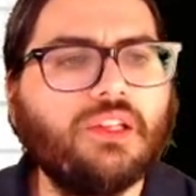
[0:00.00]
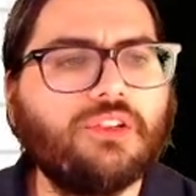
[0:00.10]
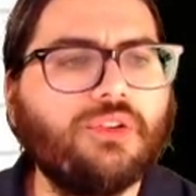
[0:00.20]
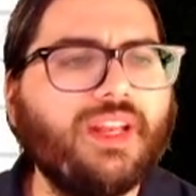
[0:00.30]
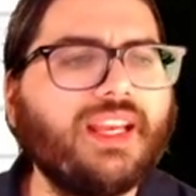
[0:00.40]

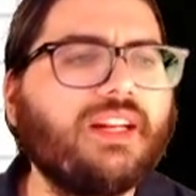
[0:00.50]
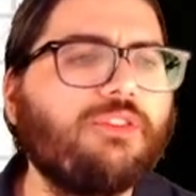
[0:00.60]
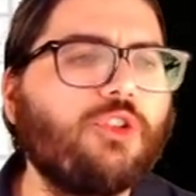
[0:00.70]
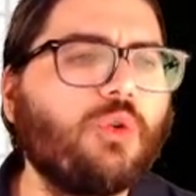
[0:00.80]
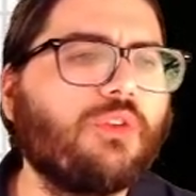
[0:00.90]
So
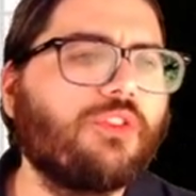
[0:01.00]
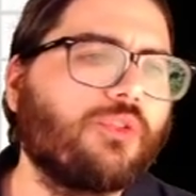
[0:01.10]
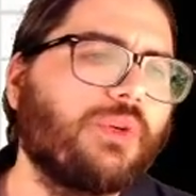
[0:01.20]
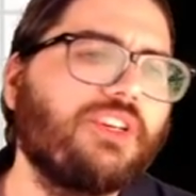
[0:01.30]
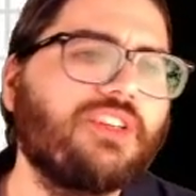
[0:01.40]

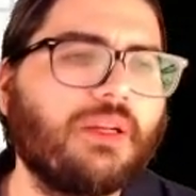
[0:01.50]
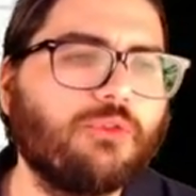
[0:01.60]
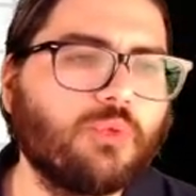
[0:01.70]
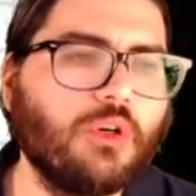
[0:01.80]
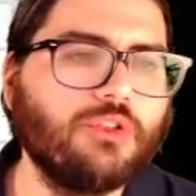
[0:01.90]
-2/3 times
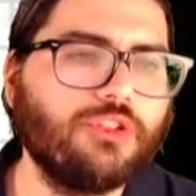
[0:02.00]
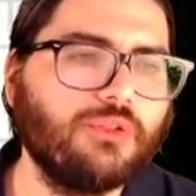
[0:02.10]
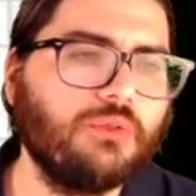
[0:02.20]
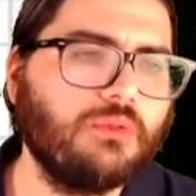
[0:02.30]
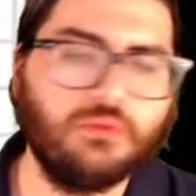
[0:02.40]
row 2.